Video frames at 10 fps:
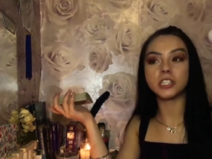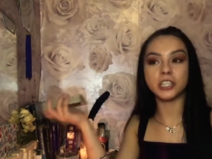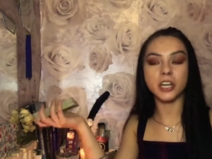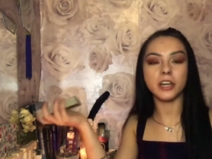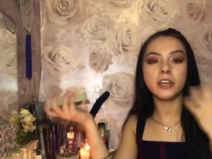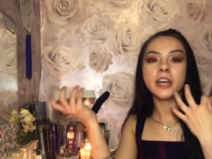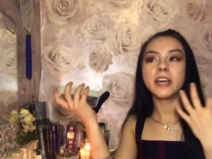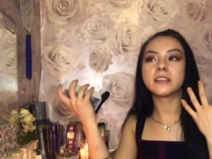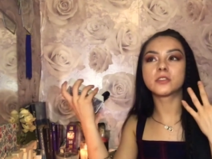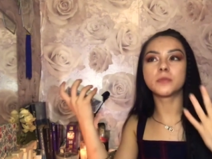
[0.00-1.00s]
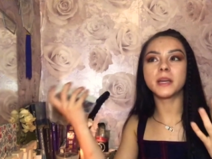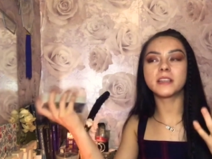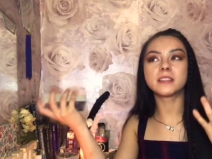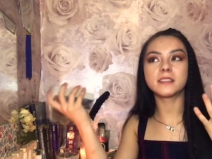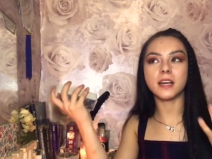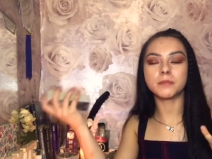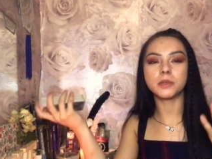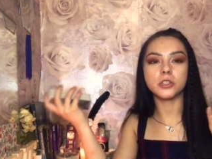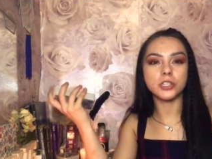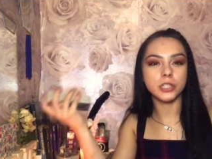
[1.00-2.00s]
know it's going to make you sad,
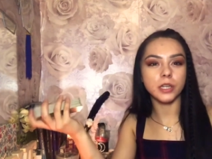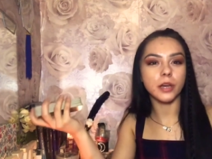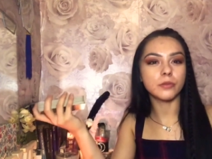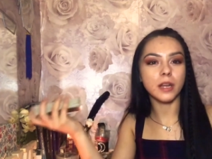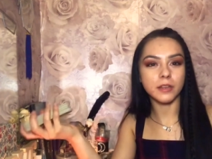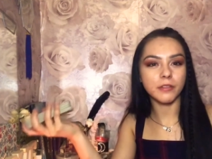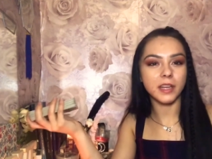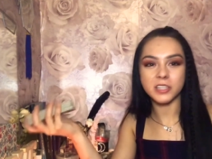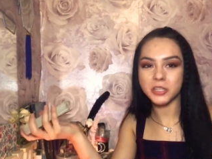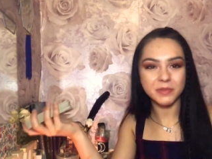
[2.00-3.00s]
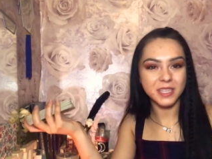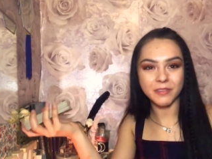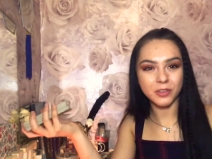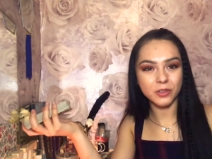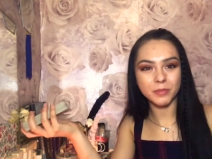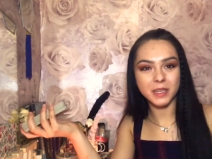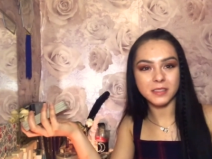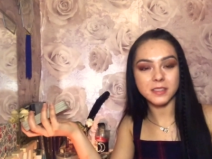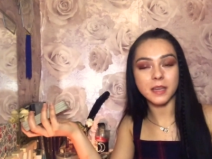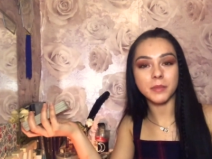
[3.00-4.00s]
because you know that the relationship's never going to be the
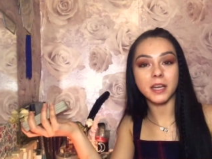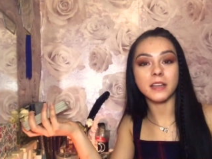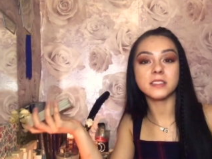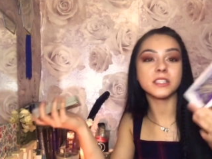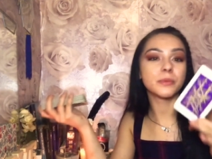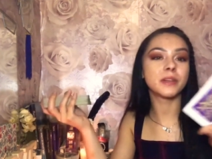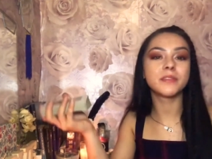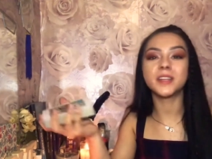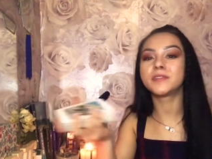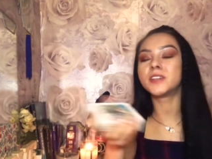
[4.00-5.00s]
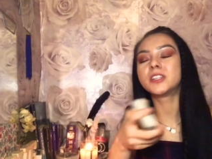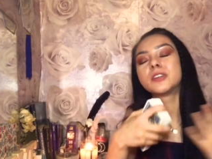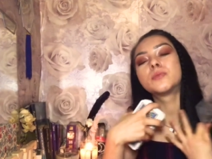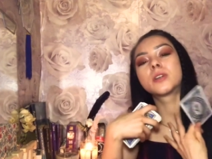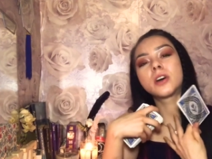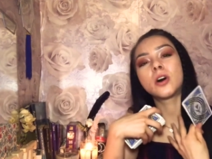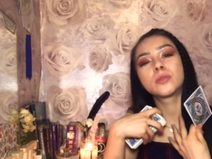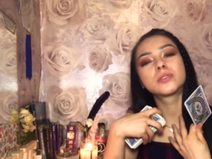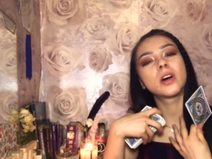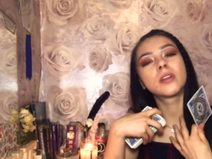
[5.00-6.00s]
same again. So even if you do want to
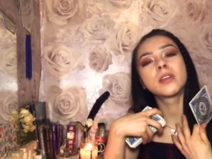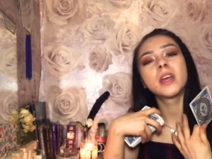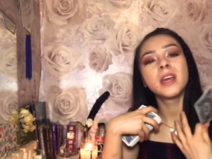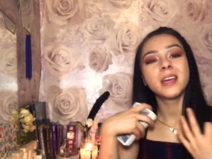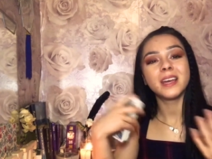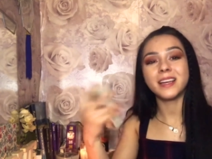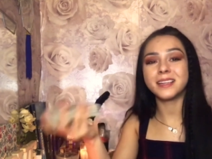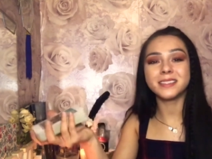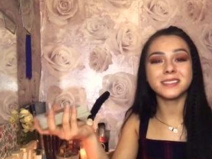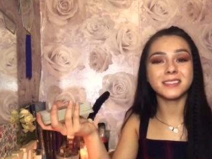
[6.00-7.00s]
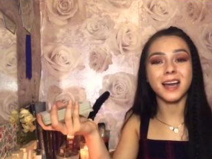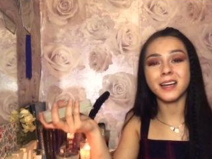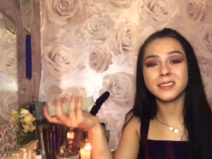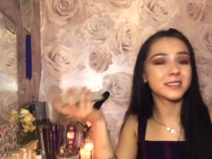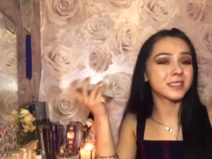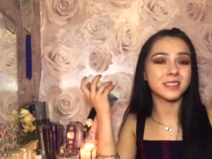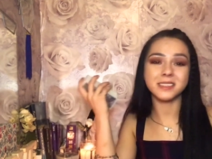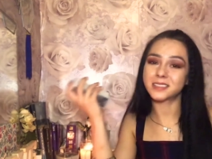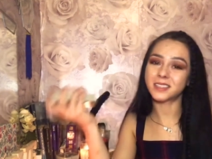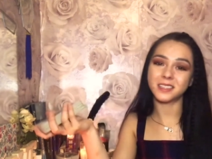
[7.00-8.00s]
hold on, it's kind of
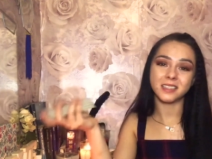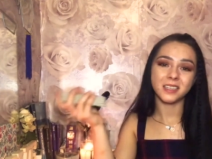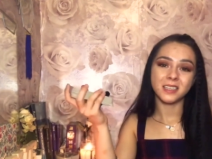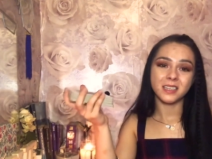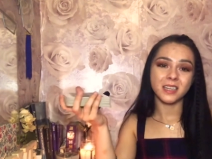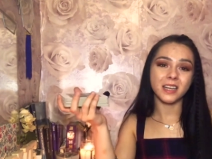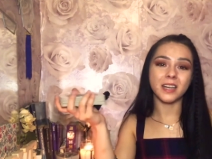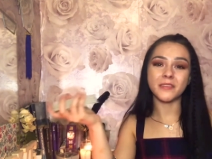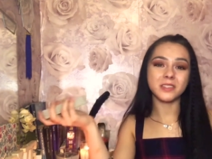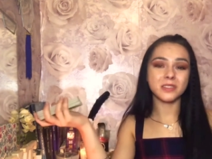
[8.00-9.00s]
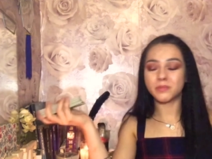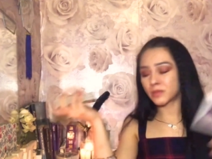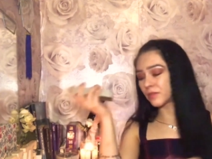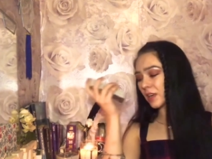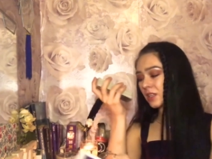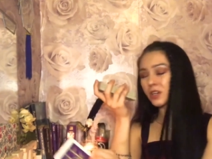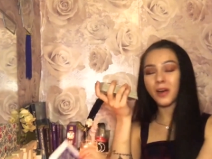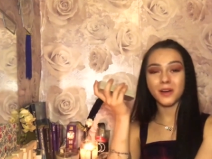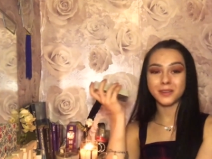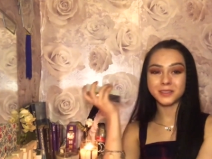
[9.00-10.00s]
inevitable that you
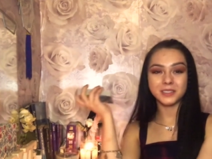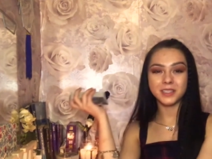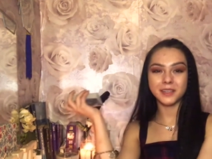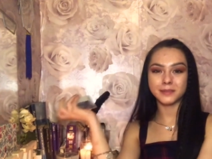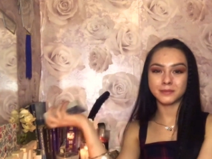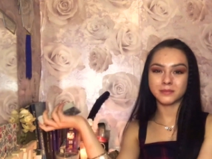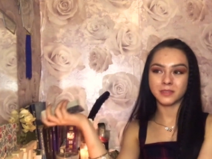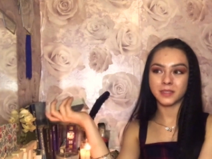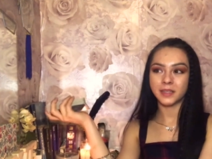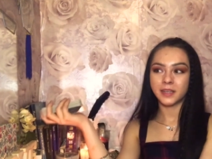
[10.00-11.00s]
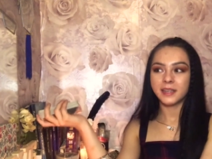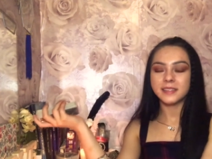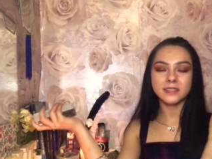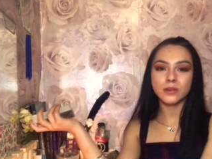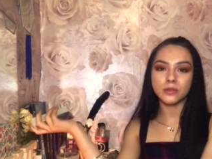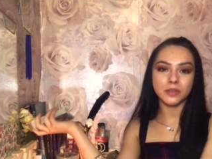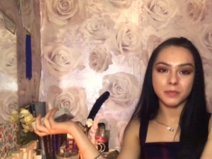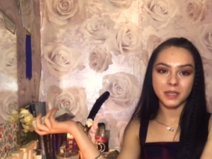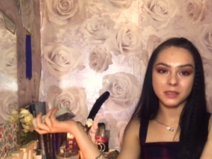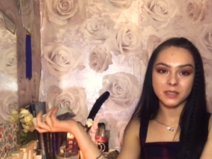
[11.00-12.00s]
can't, you know. It's not going to
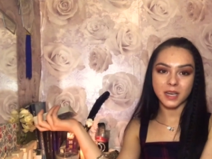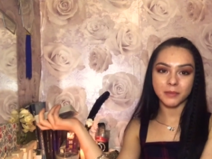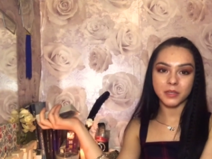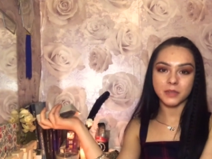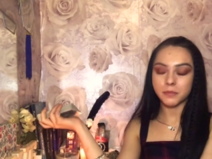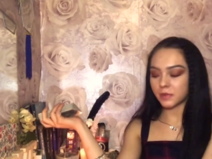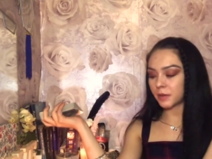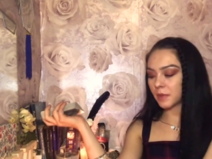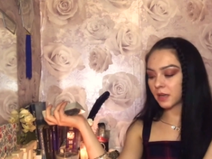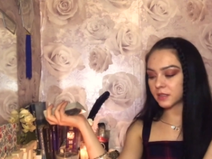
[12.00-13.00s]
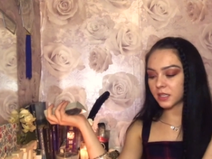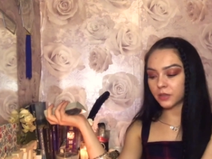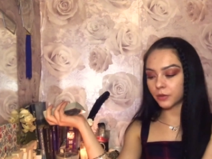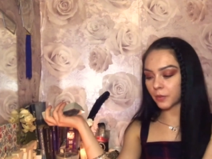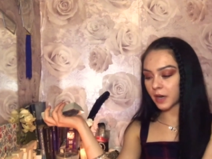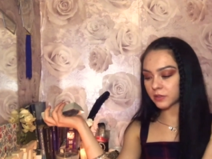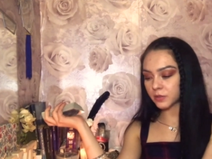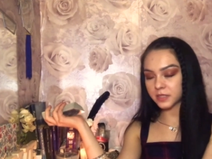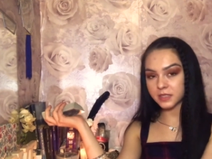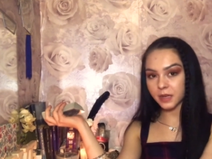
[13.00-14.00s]
be the same, and it might take you a while to
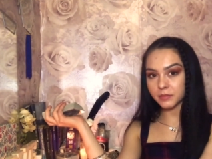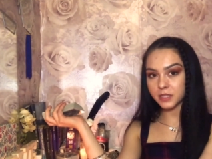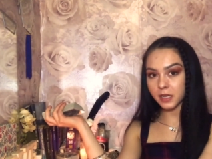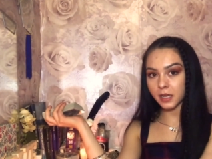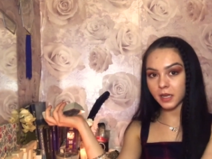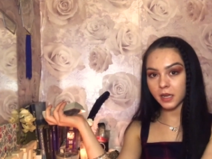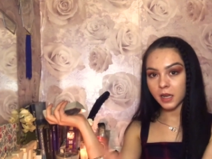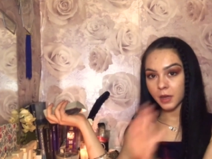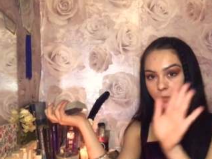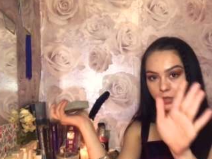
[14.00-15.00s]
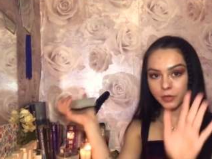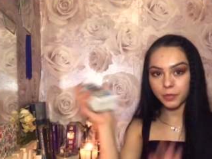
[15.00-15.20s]
accept it, but you'll be